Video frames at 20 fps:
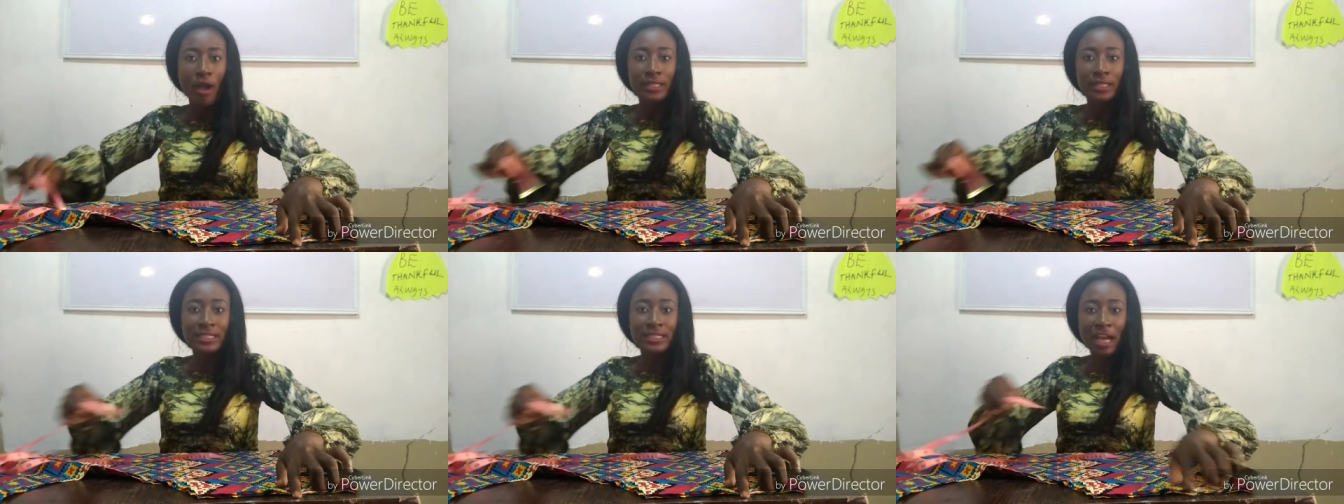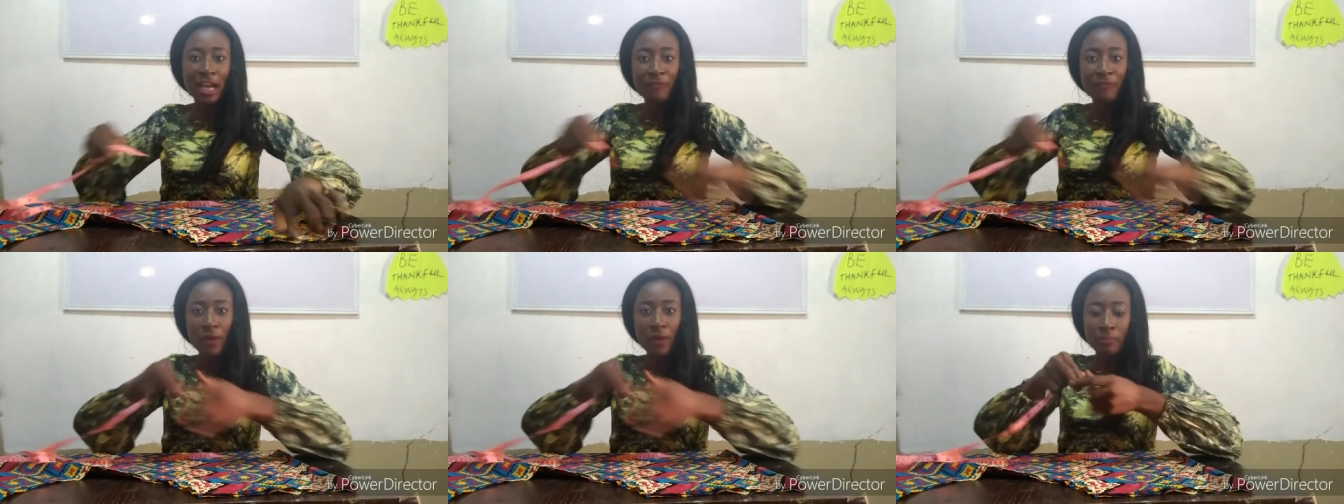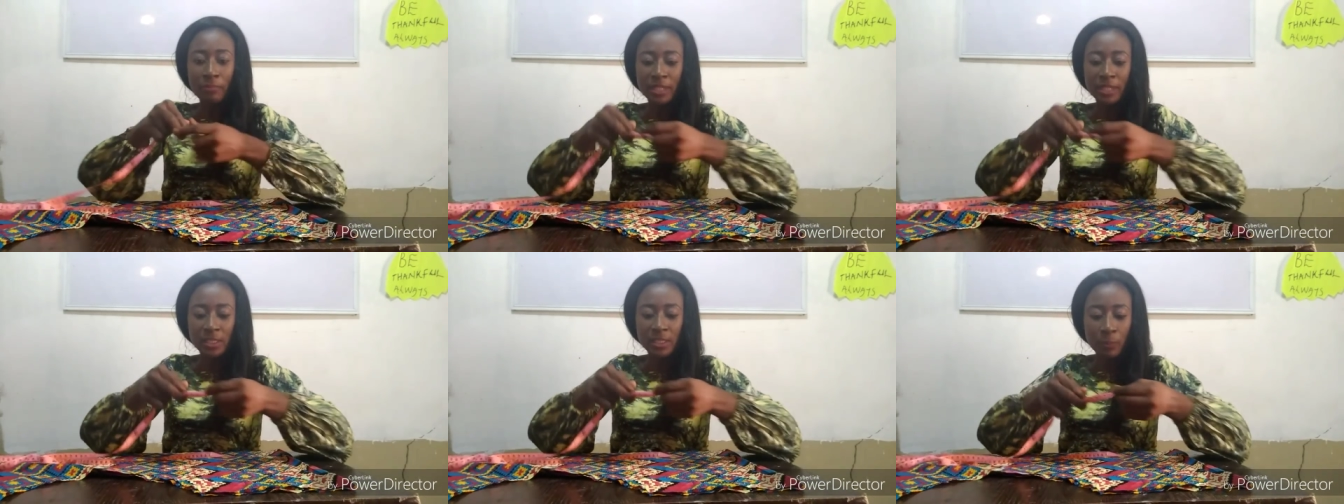Now
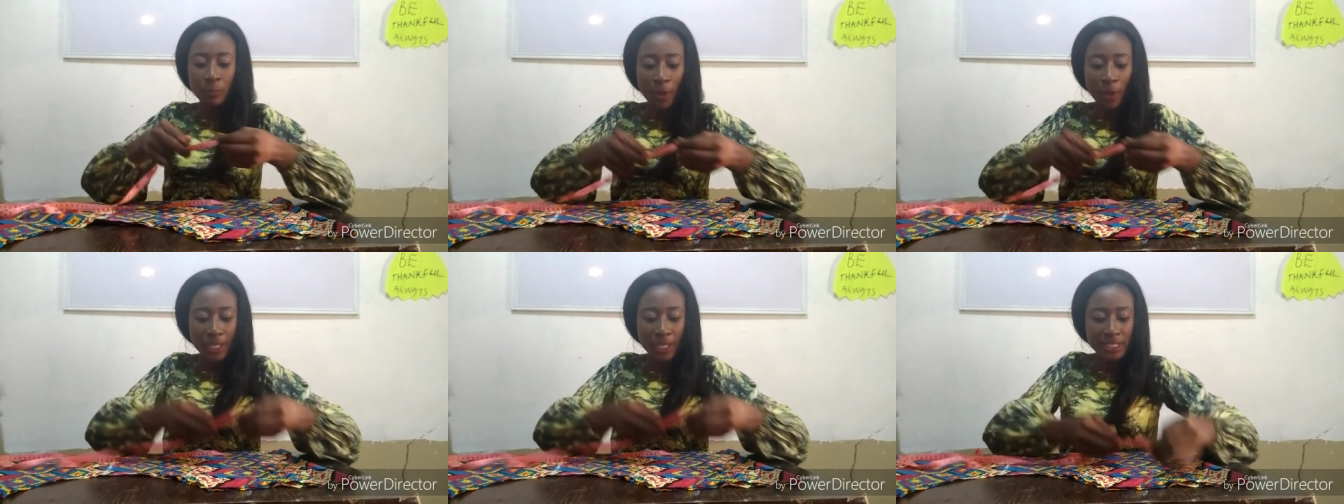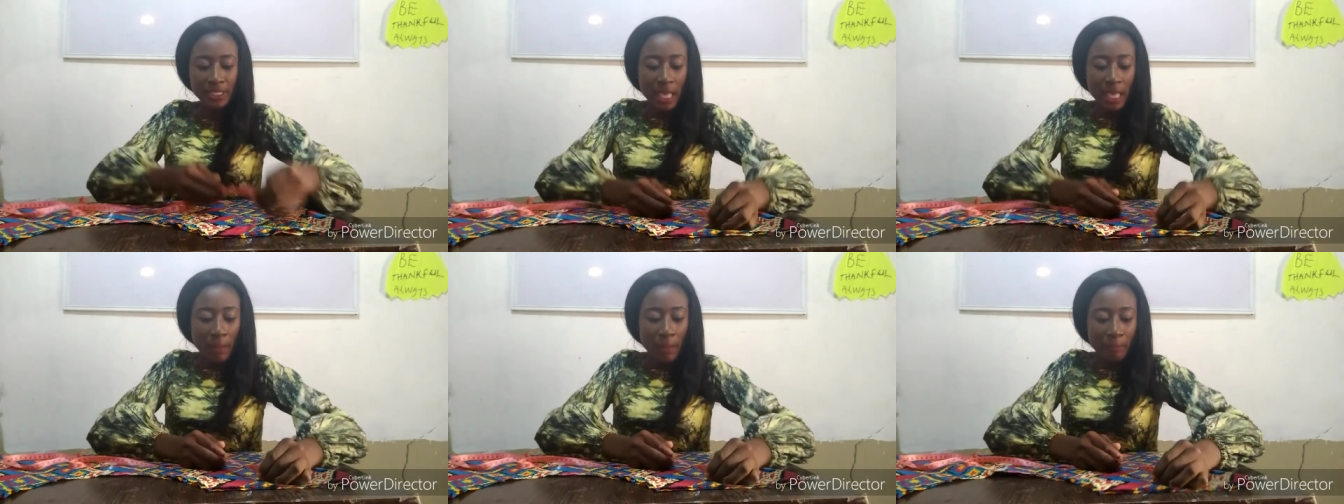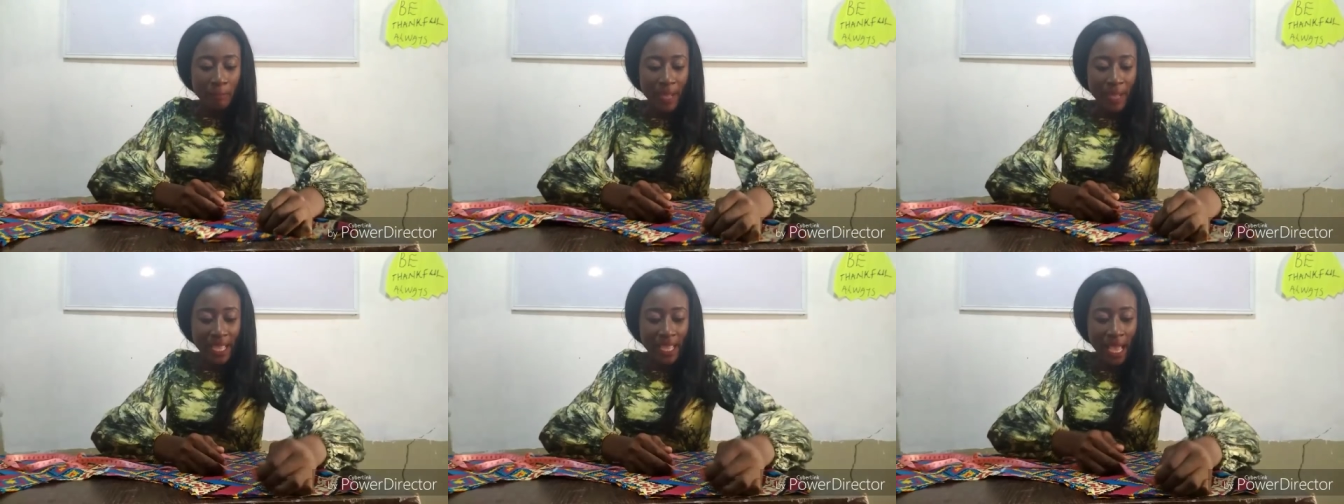from this point,
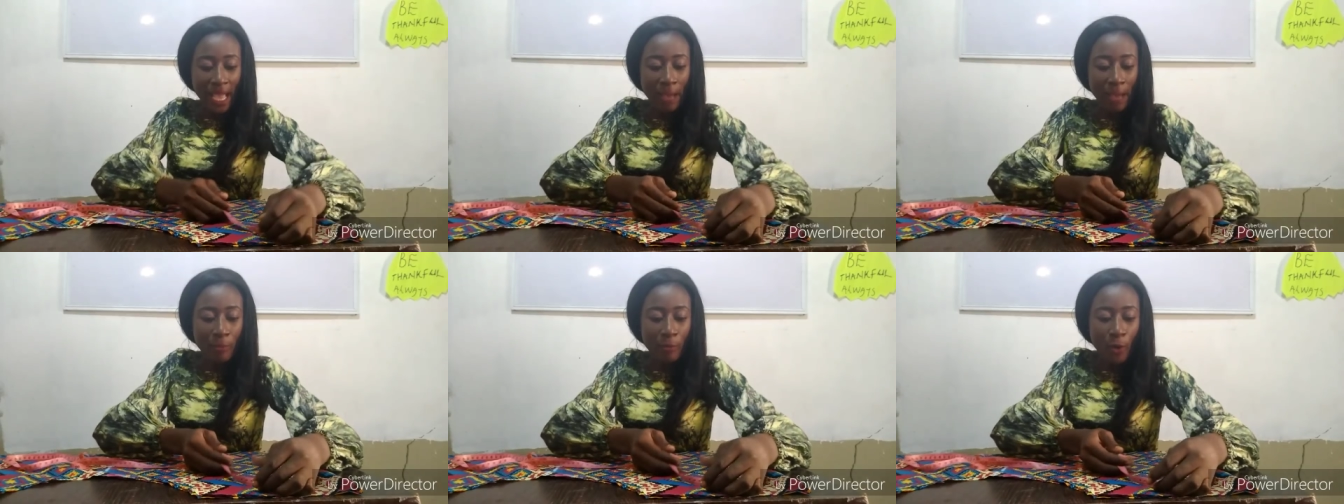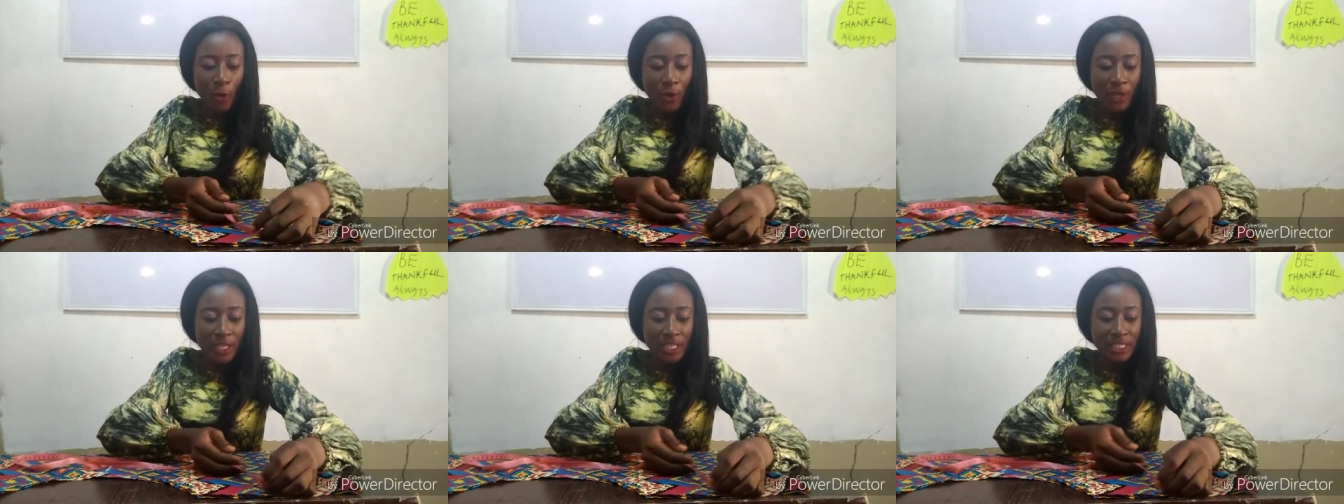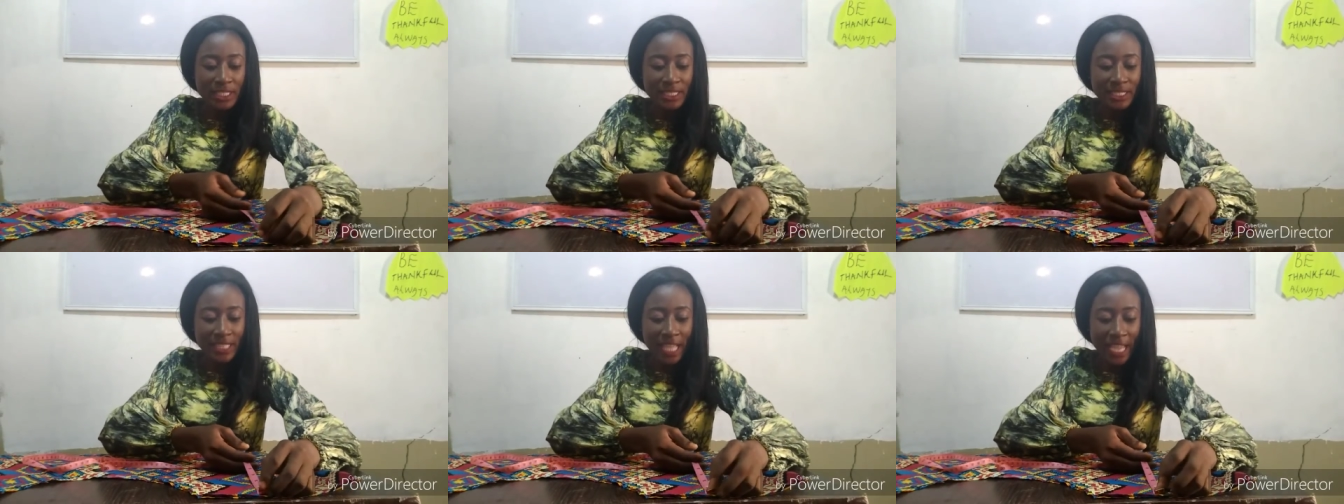my armhole
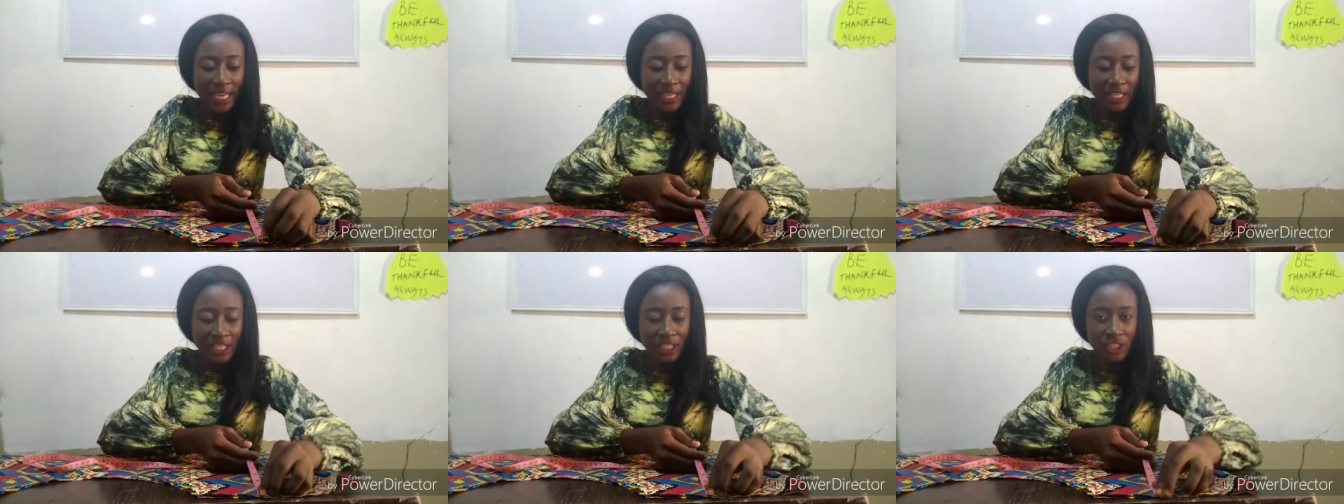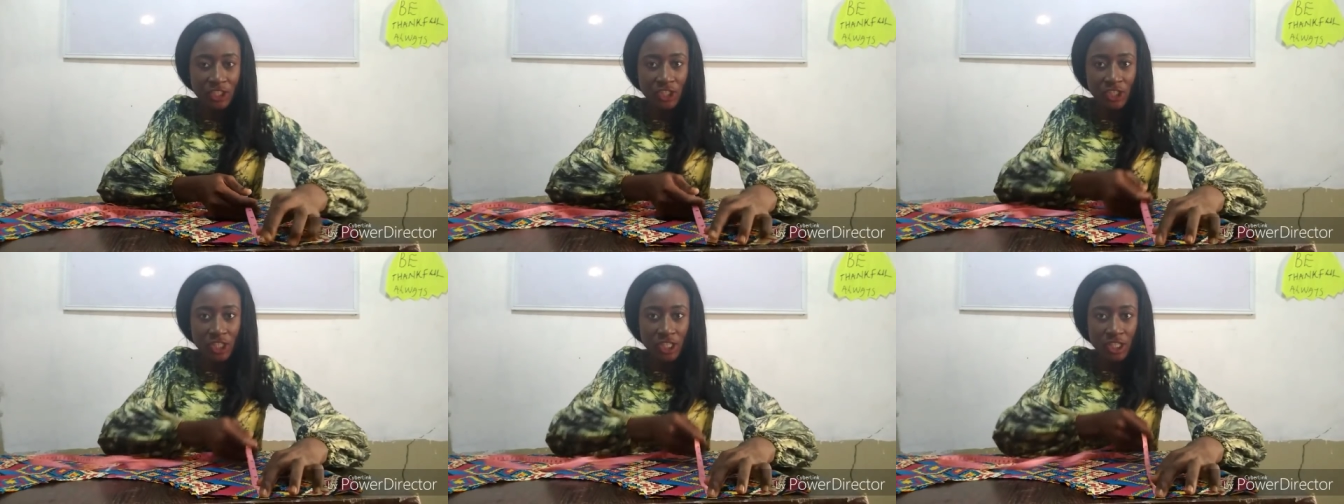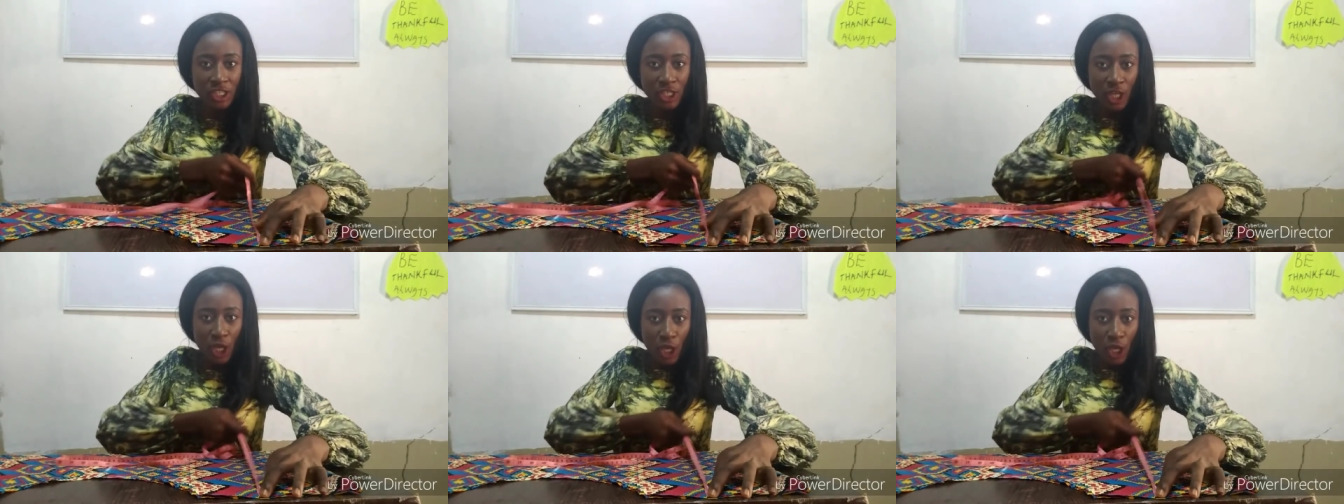is 9 inches.